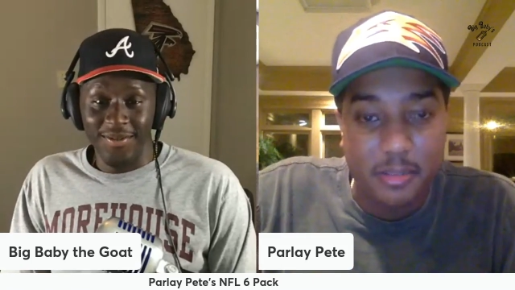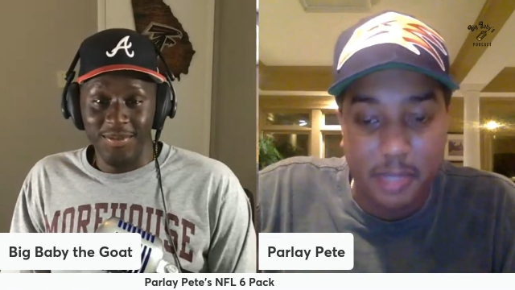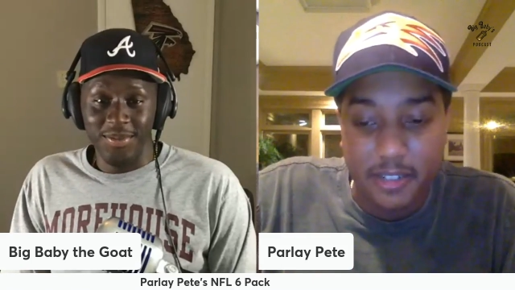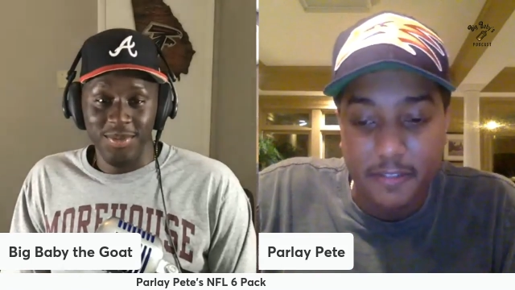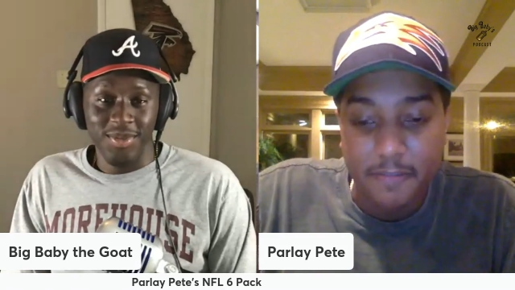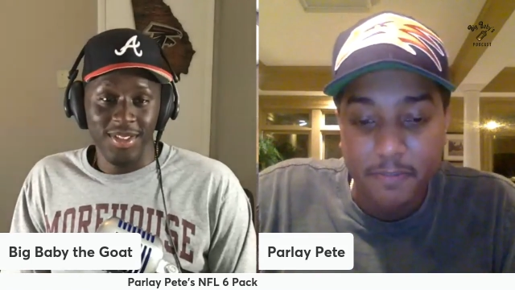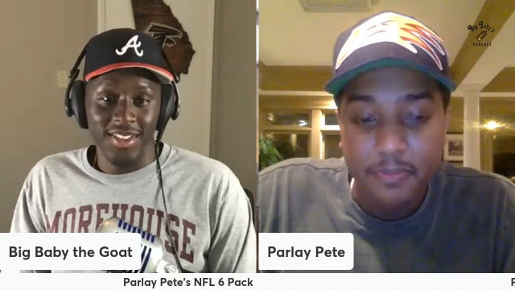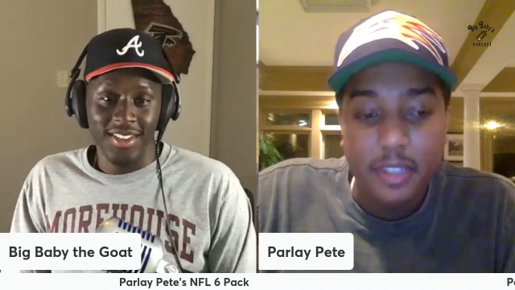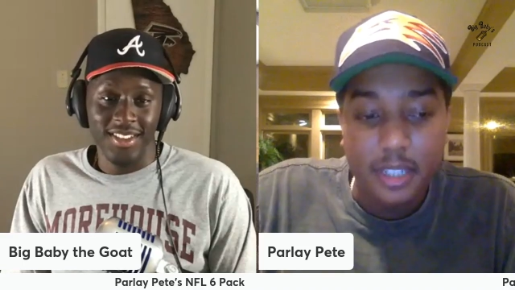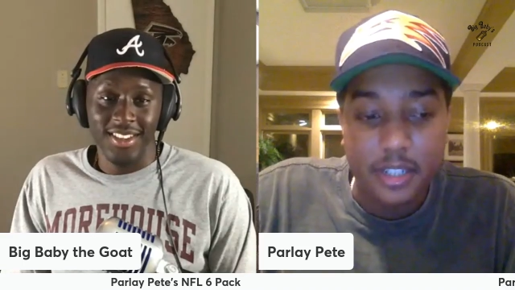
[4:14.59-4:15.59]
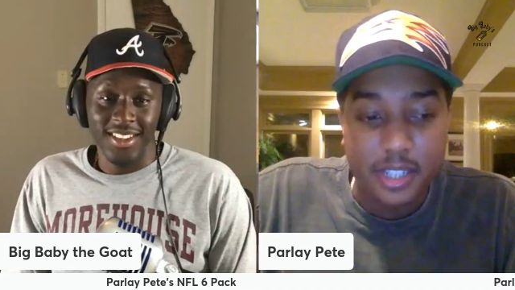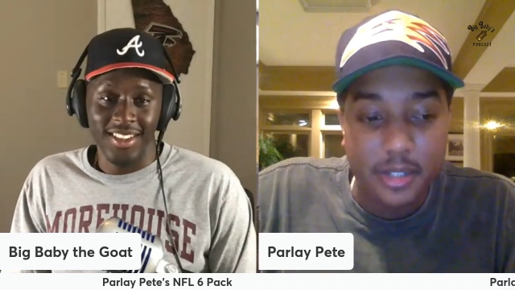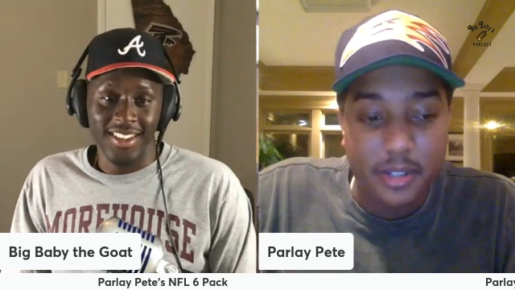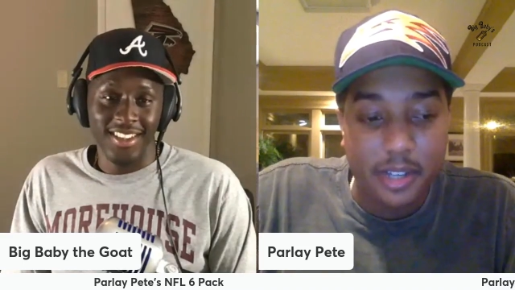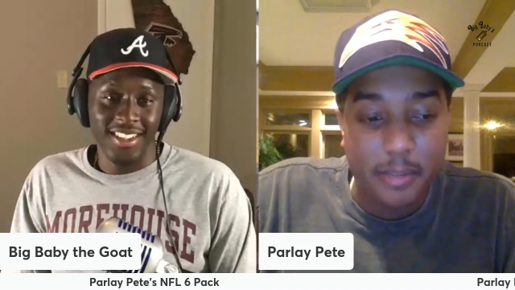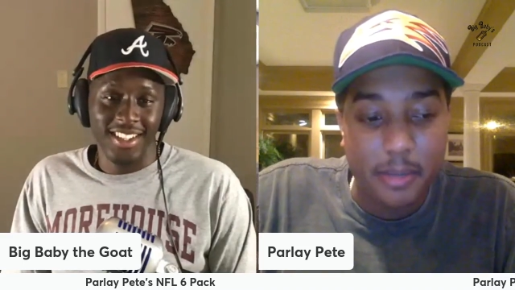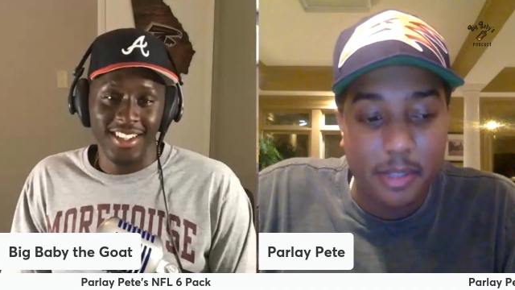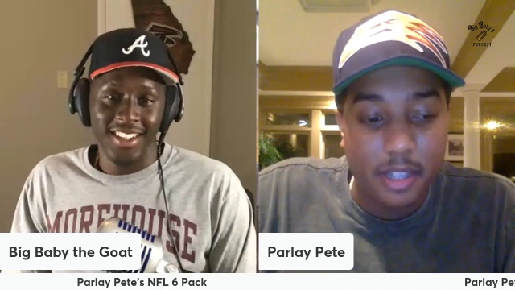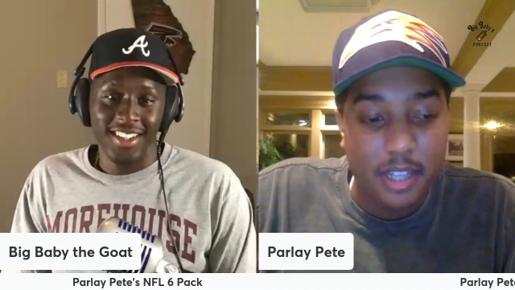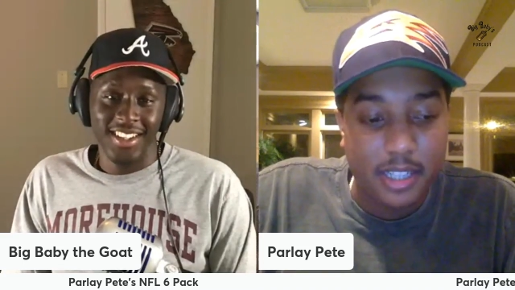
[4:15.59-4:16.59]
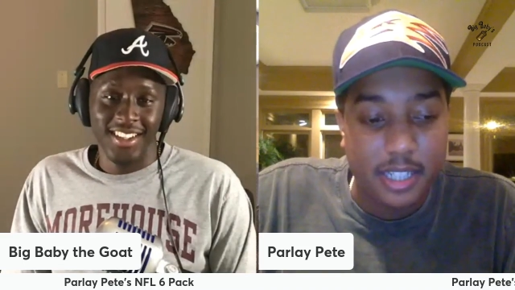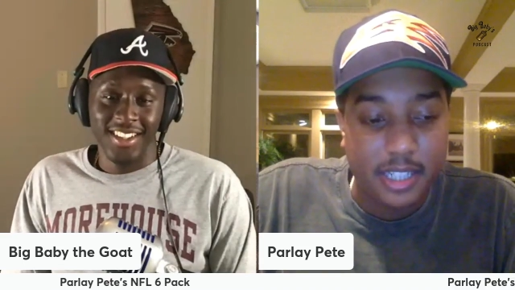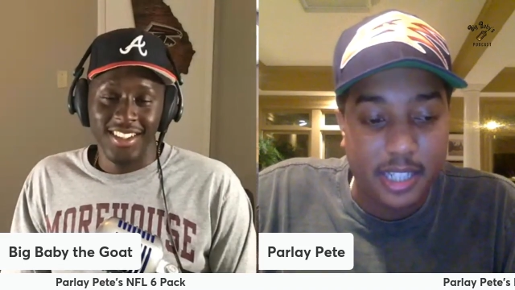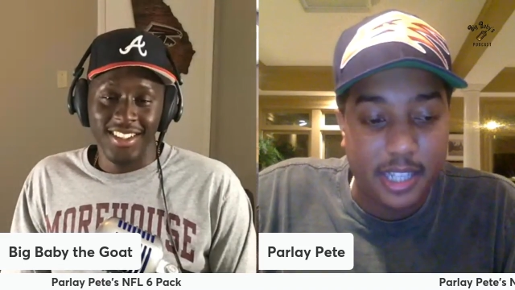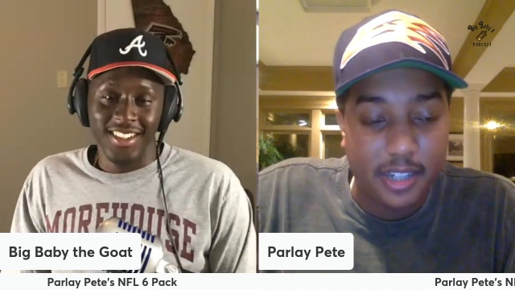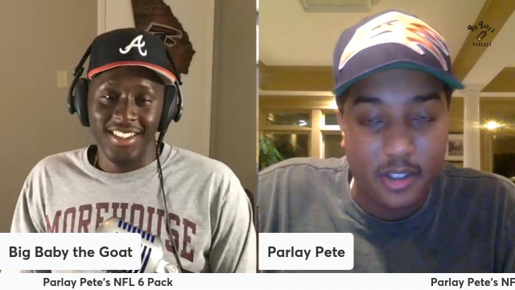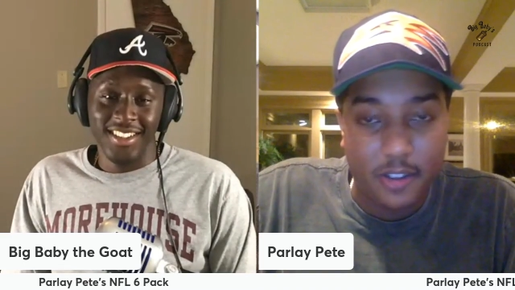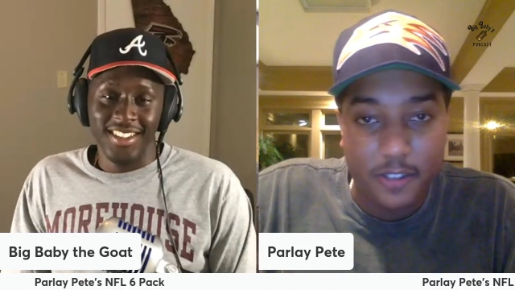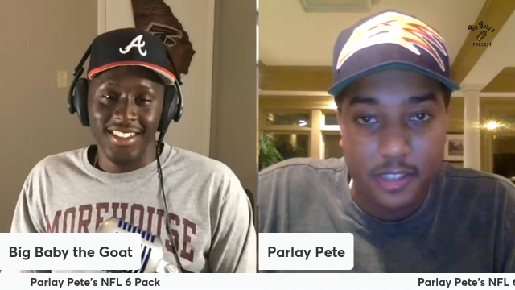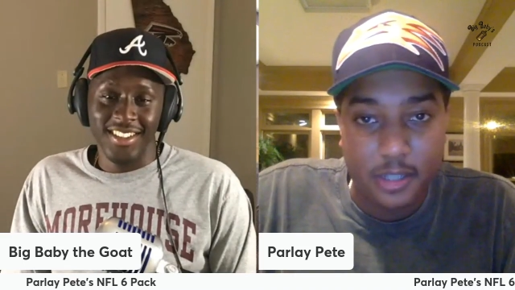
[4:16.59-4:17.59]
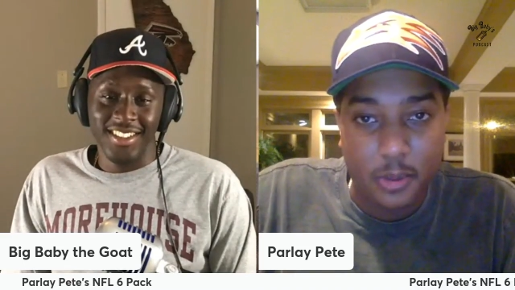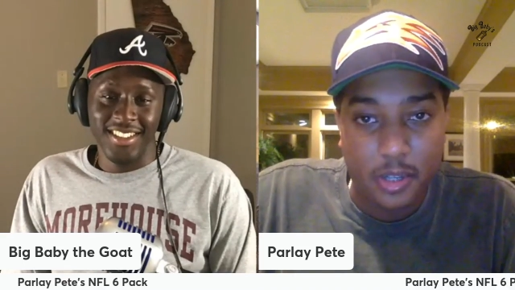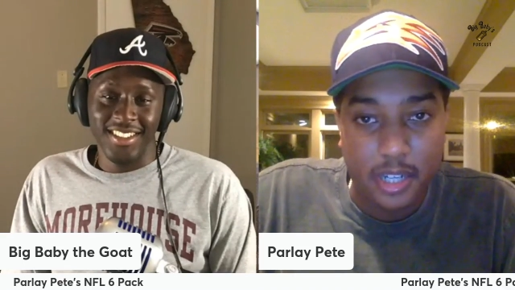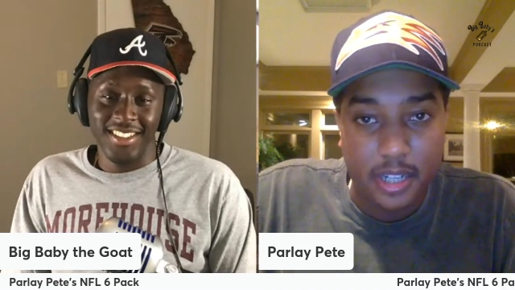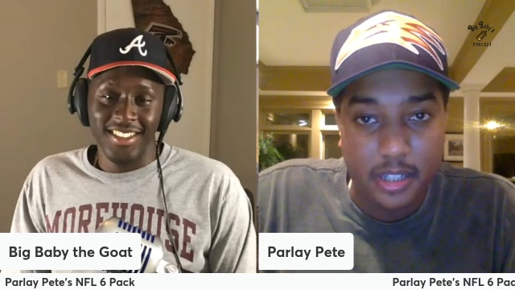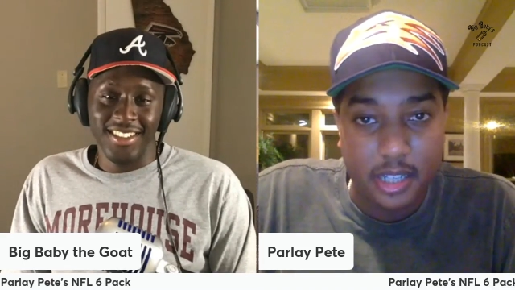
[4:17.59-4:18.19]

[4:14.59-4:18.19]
Speaker 1: But you're still going to be reluctant to get an offensive coordinator